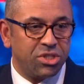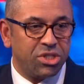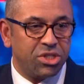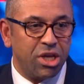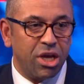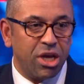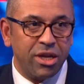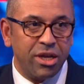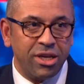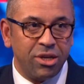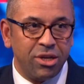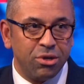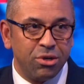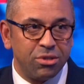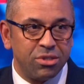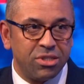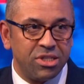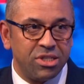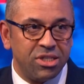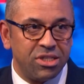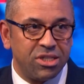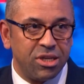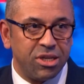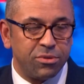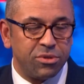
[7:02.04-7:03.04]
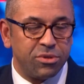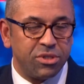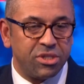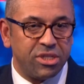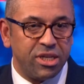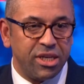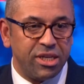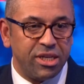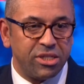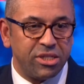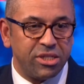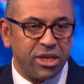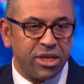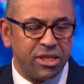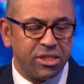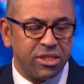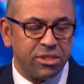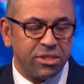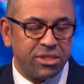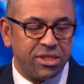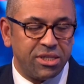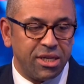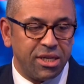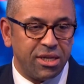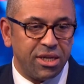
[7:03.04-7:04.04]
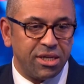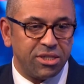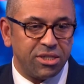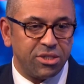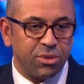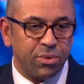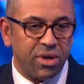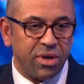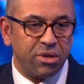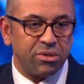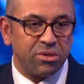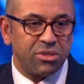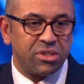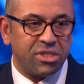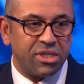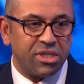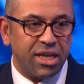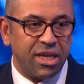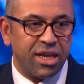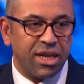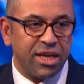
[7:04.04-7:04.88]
Certainly not since I was a teenager. When I was a